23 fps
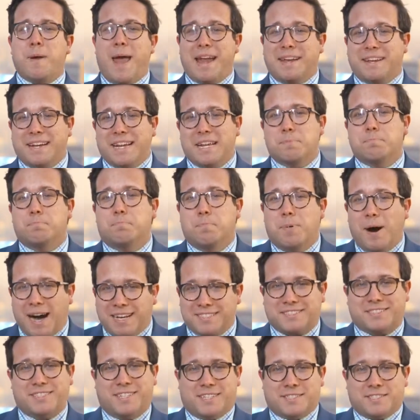bendy
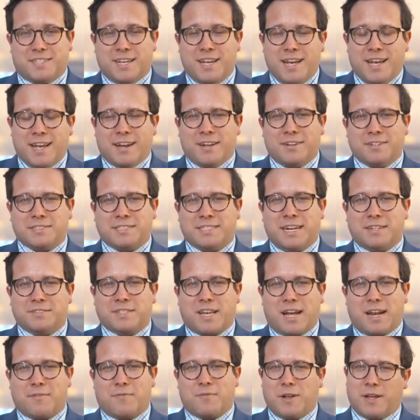buses. Now that sounds
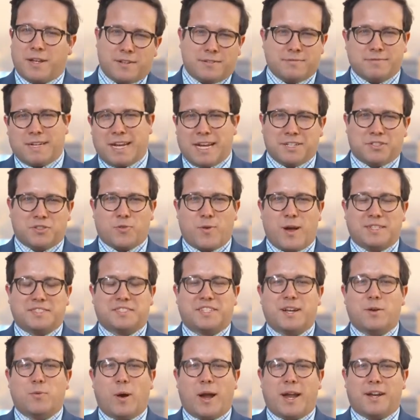kind of an
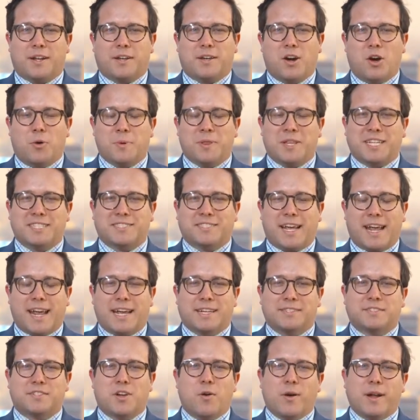interesting way to go, but they say
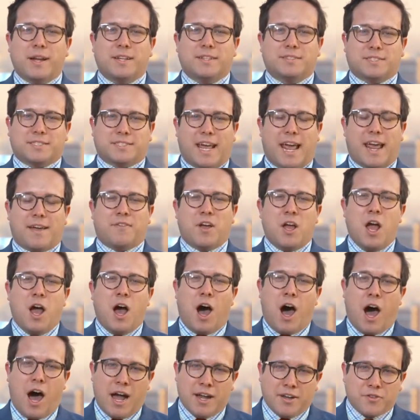it's going to save
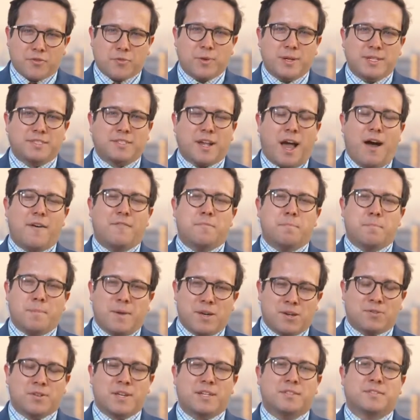hundreds of
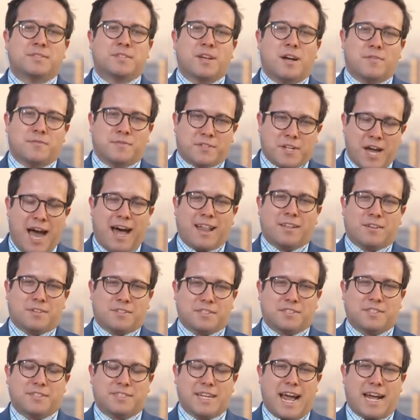millions of dollars
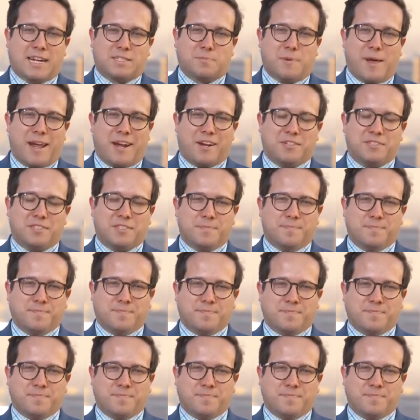to taxpayers.